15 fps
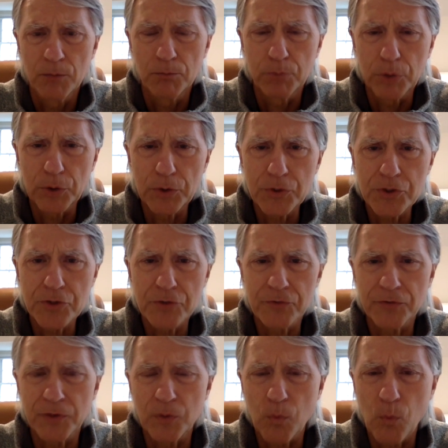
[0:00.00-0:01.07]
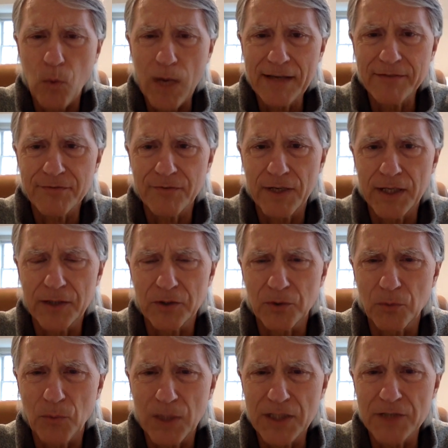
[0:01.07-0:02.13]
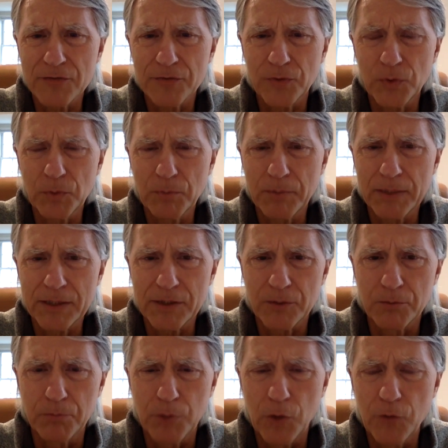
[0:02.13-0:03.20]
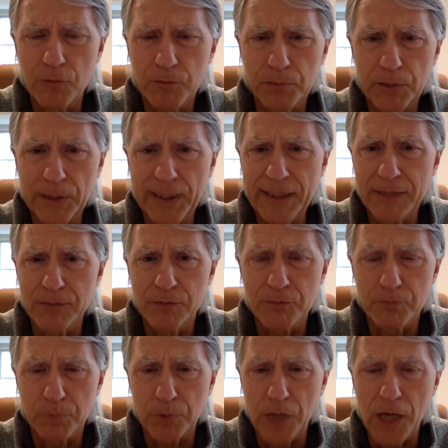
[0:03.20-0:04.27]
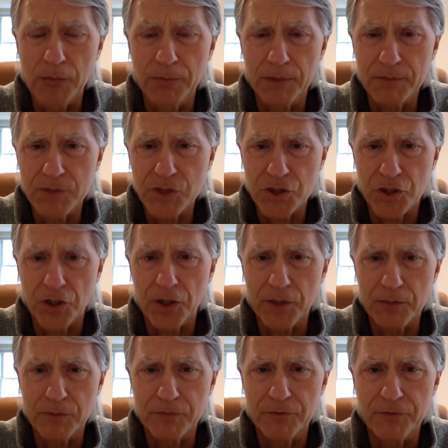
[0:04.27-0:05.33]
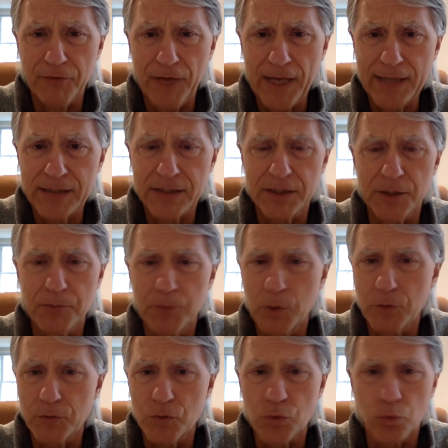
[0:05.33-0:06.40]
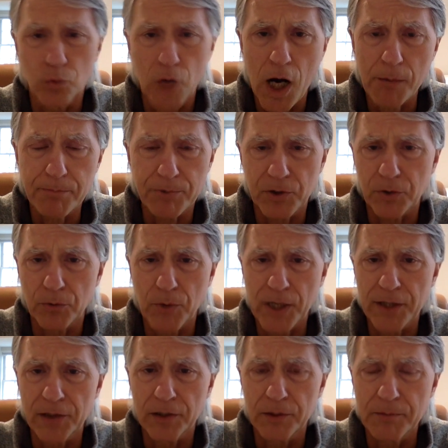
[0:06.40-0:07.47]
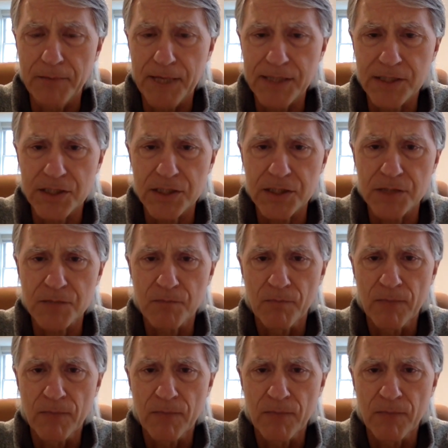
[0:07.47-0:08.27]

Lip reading: Bluetooth and Wi-Fi are wonderful, but they're both plagued with problems, starting with the fact that they both drop on a regular basis.